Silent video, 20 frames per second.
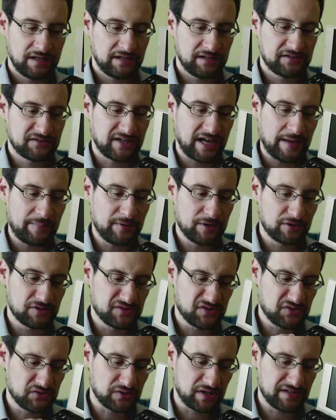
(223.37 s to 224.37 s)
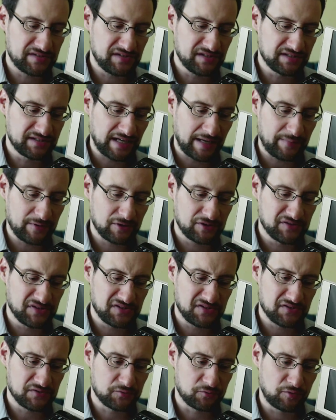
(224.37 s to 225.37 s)
typing on this, so I think typing on this
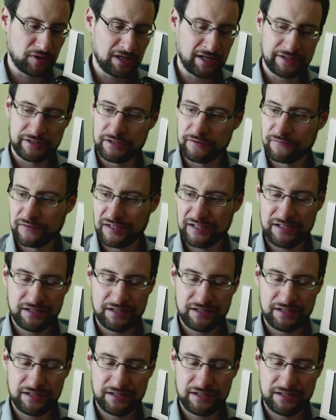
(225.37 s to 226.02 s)
is relatively